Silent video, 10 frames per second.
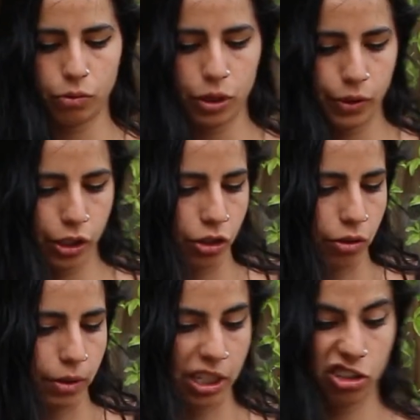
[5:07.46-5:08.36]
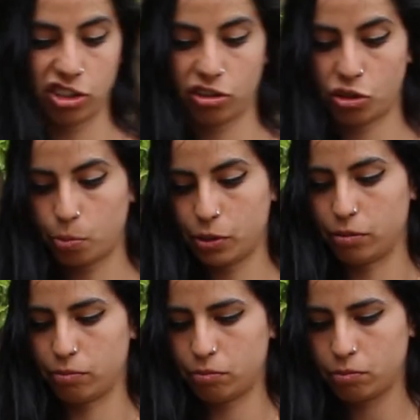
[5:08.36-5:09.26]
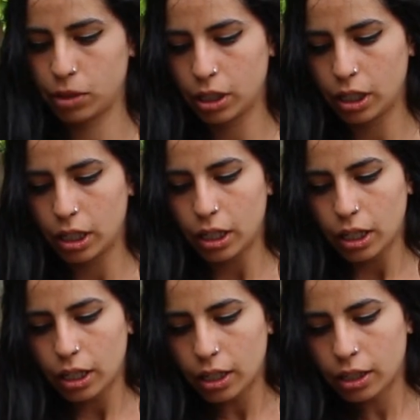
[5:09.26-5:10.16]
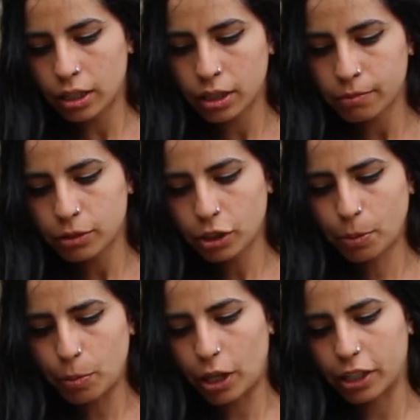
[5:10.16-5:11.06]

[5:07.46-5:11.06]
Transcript: we want to do is just chop them. Some people